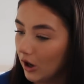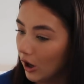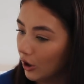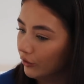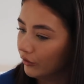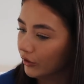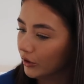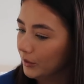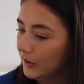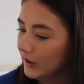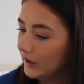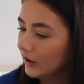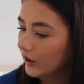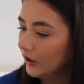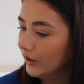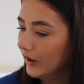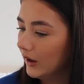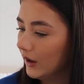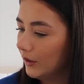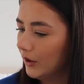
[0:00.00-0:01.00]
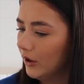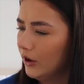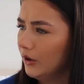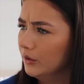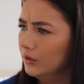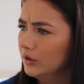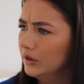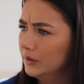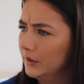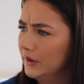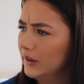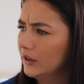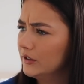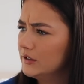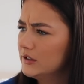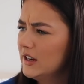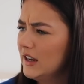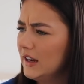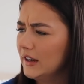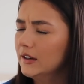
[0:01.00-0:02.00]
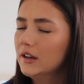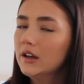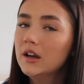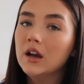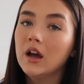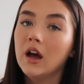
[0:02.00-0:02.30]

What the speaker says: over a week ago now. Oh no, it was a week ago today.